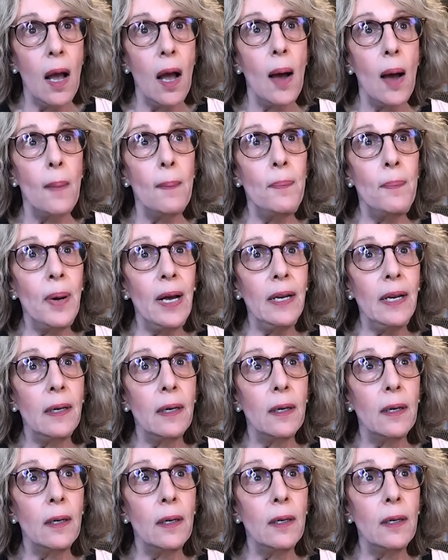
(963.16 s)
but
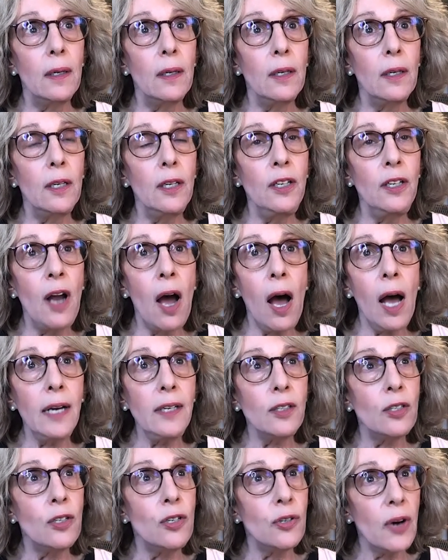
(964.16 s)

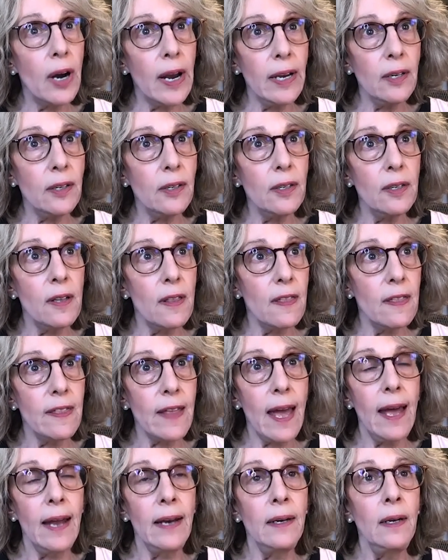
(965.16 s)
not greater
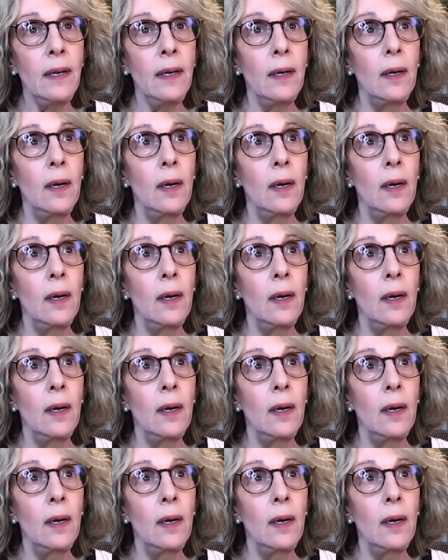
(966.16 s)
than